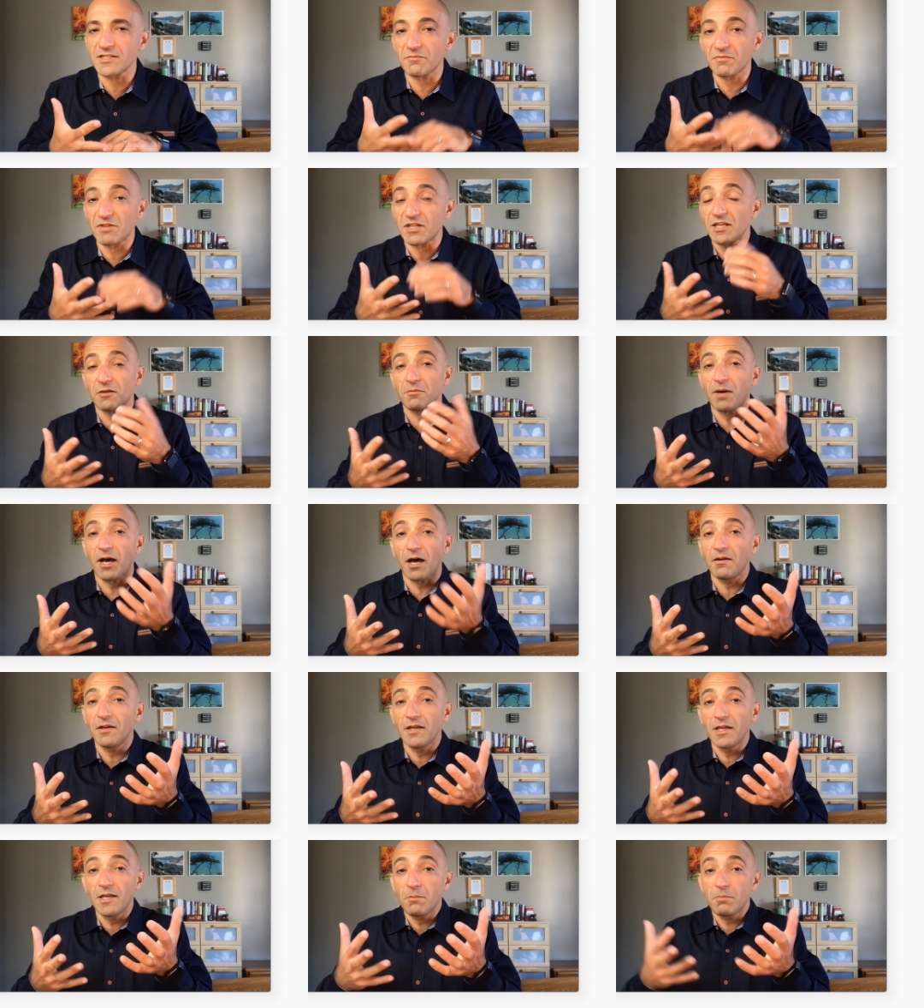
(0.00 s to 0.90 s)
I'm thinking
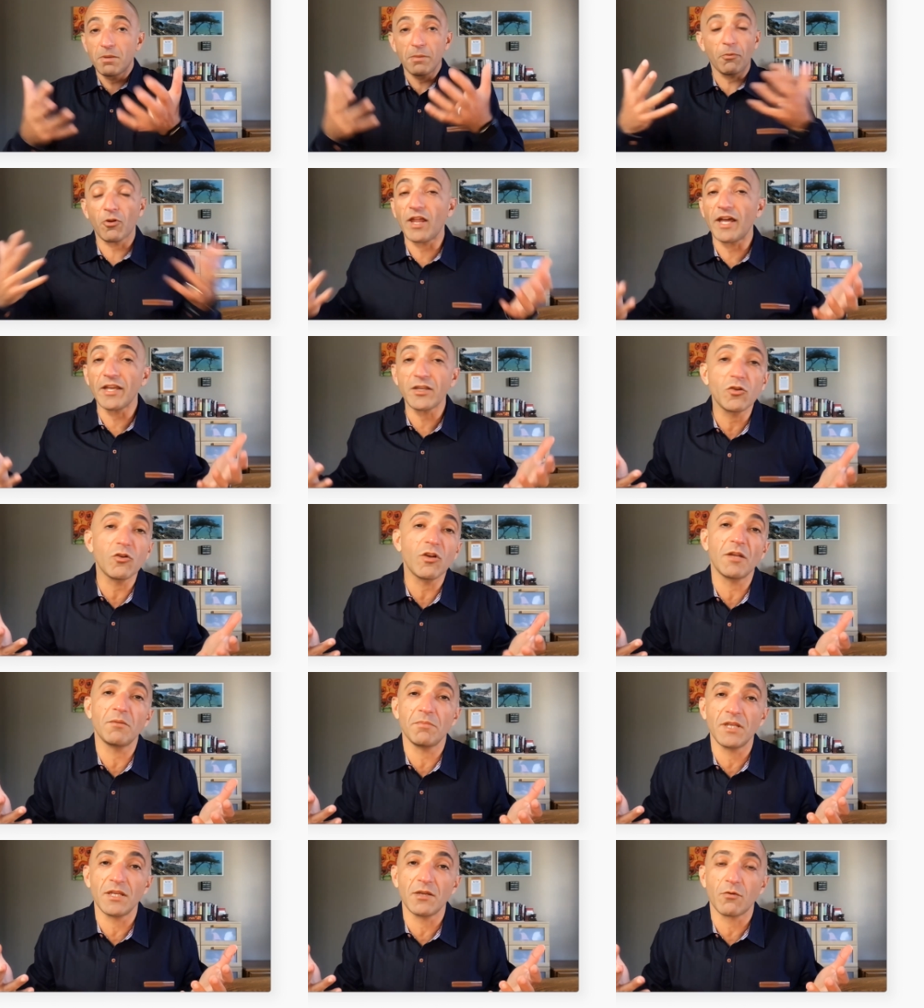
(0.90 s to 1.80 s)
about people like you
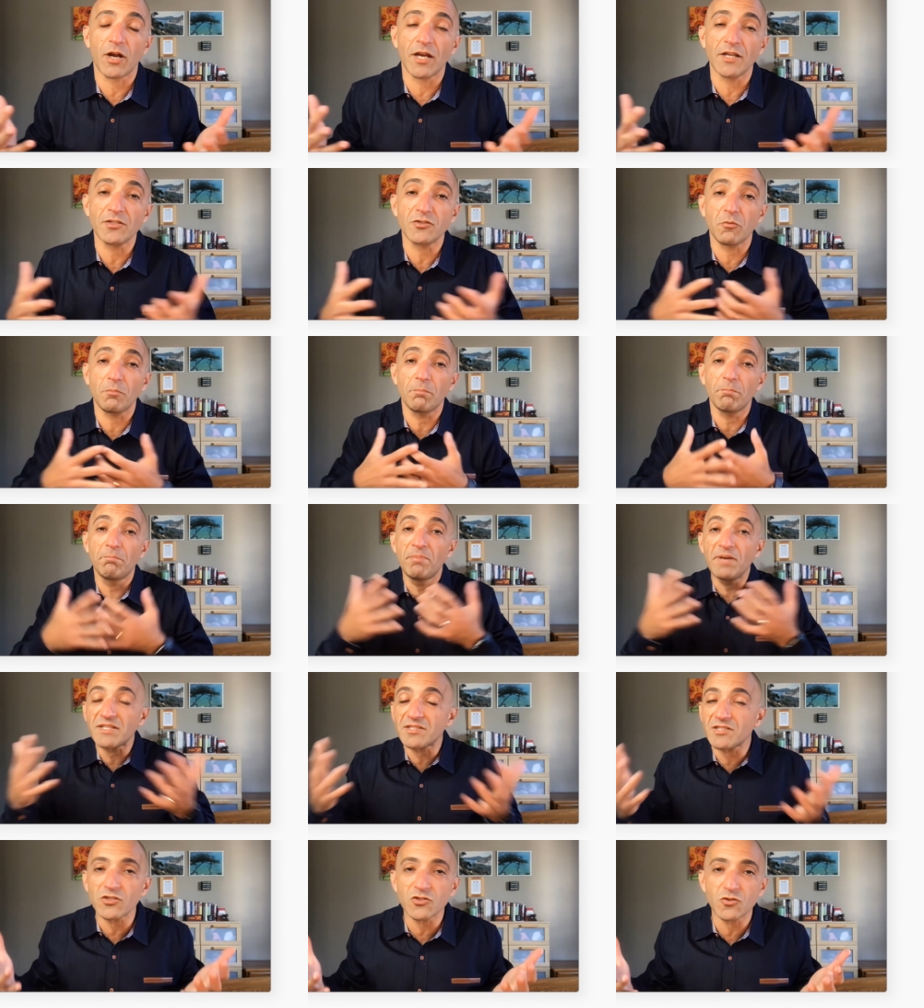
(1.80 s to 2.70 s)
and me, right? So
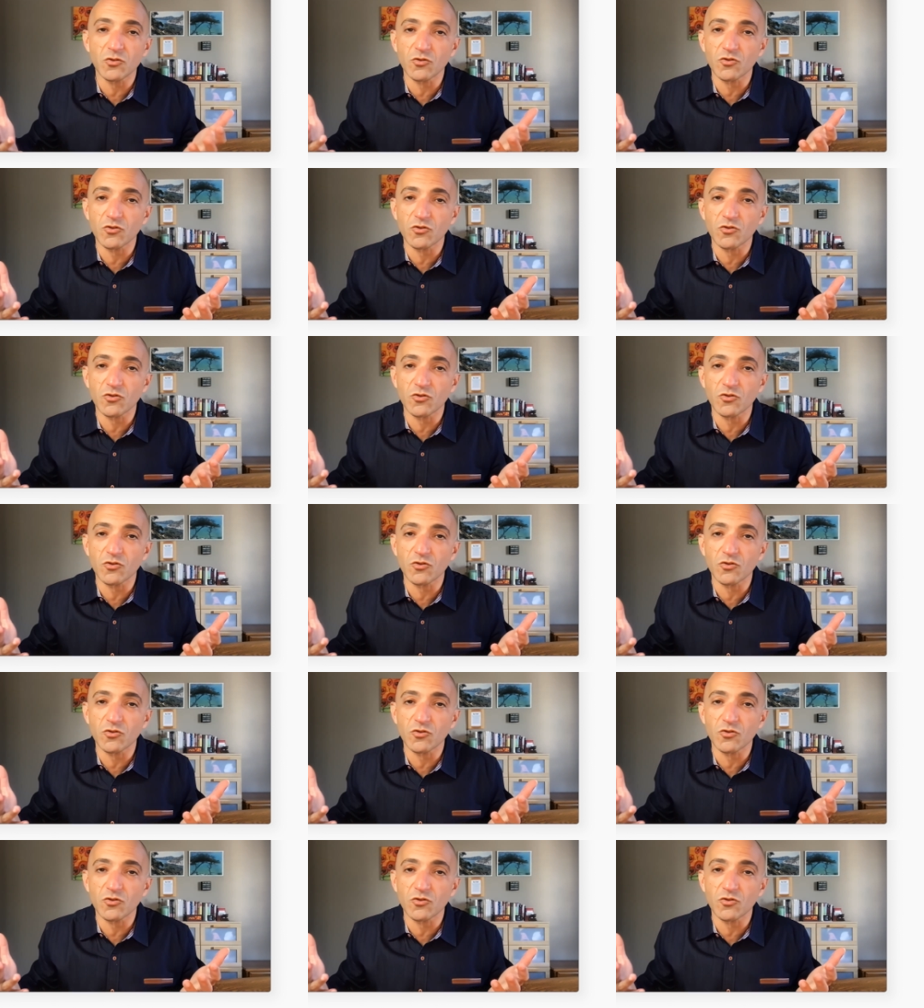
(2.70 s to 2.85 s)
business